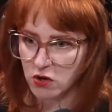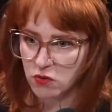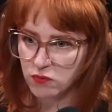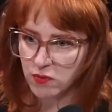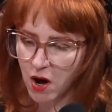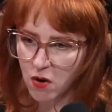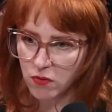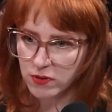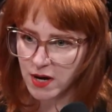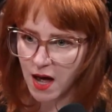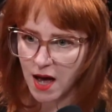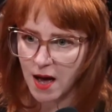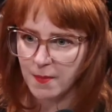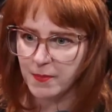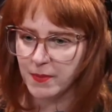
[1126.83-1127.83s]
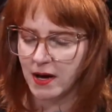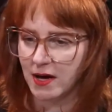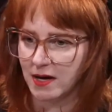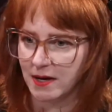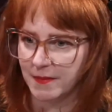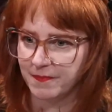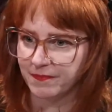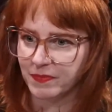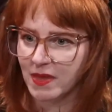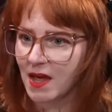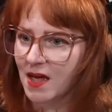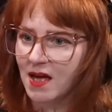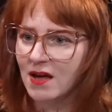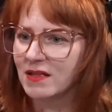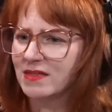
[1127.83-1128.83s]
grown-up
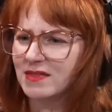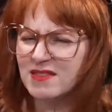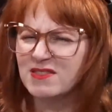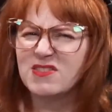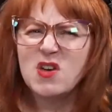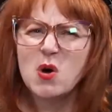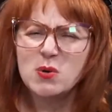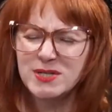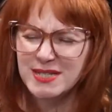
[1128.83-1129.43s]
those